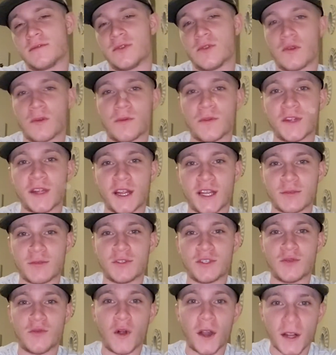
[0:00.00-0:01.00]
normally that's
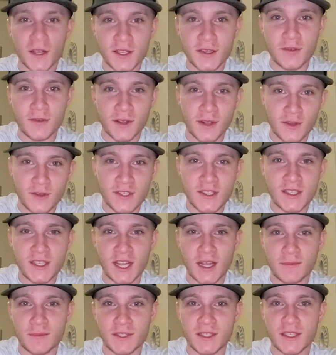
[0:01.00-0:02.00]
what you want to do in those
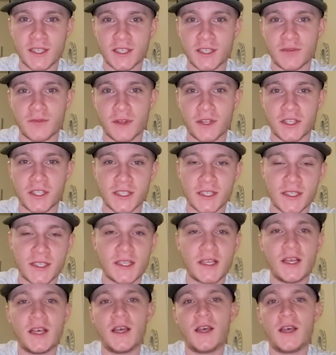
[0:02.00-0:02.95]
types of situations.